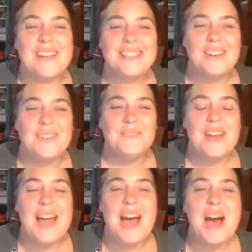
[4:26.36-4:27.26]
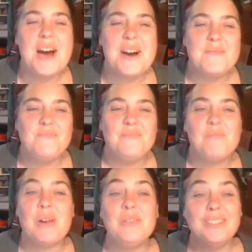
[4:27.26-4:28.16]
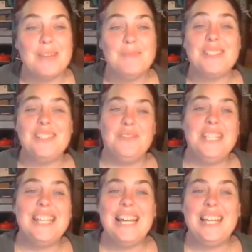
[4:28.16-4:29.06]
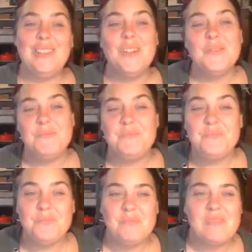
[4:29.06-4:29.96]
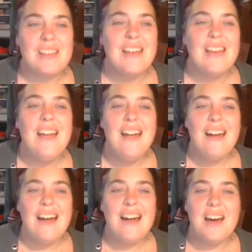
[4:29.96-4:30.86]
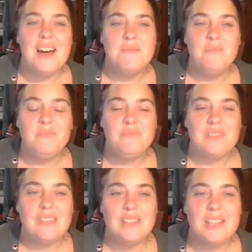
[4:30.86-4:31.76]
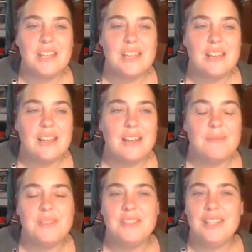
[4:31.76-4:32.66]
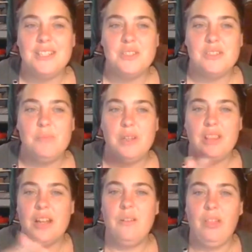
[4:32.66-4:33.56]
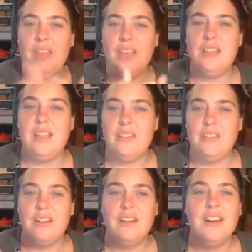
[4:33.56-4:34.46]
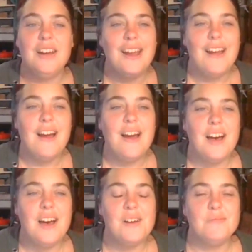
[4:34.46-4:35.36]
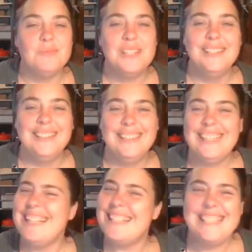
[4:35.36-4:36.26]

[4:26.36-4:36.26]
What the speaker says: myself, my real name is Tiffany Dalilo. I'm still getting used to putting the whole thing together. Everybody